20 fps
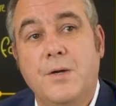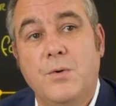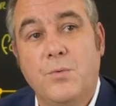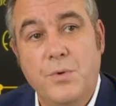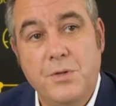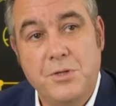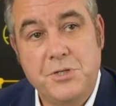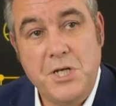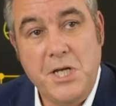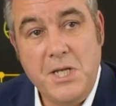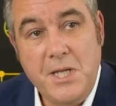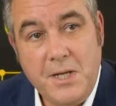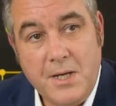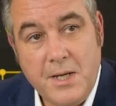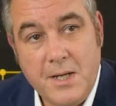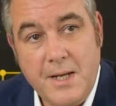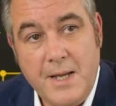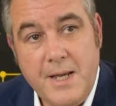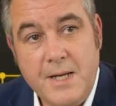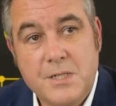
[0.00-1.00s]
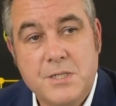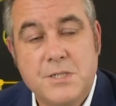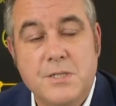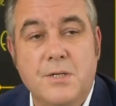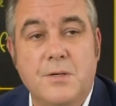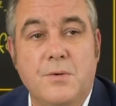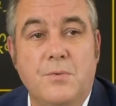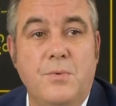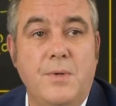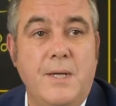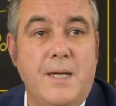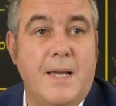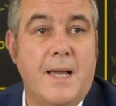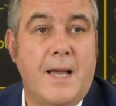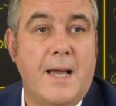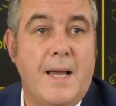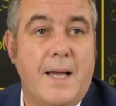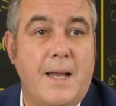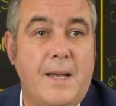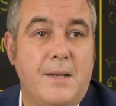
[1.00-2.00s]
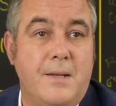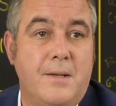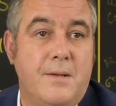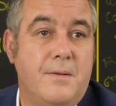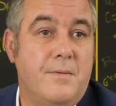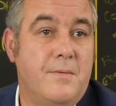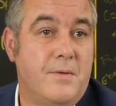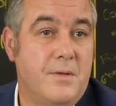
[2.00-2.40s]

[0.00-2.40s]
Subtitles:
With Genie Connect, we can